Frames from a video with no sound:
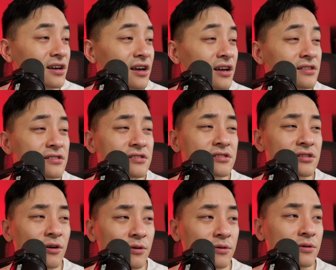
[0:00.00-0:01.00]
it's
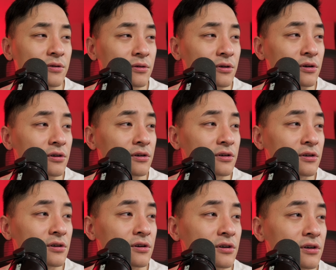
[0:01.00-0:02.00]
so cool.
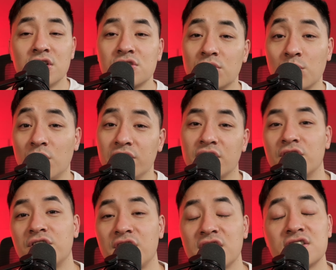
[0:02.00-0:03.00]
So one of the
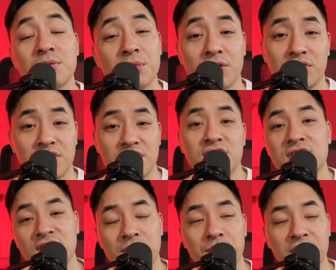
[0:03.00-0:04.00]
good things about this
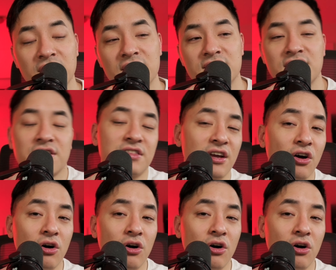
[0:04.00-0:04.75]
company is that they